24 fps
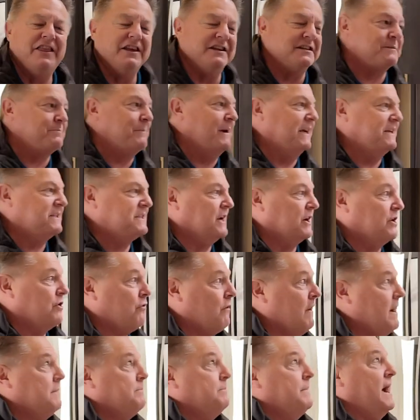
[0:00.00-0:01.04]
this makes a
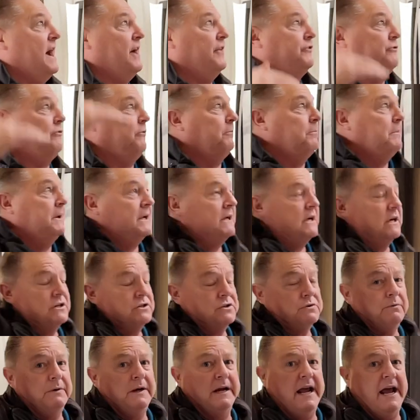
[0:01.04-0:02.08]
great bathroom
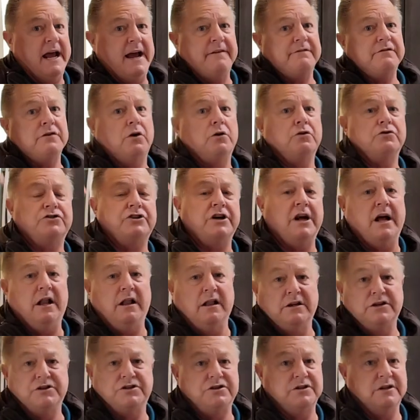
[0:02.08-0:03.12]
because we have no
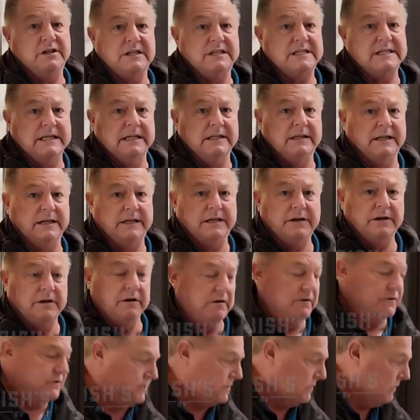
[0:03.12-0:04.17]
challenge to the ceiling
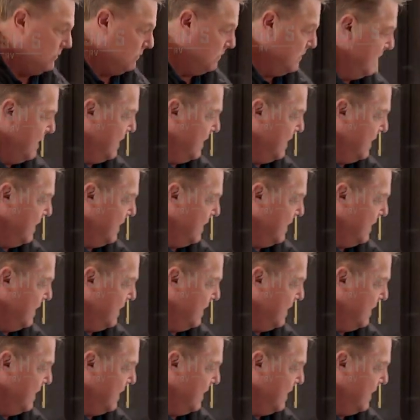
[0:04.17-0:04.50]
here. So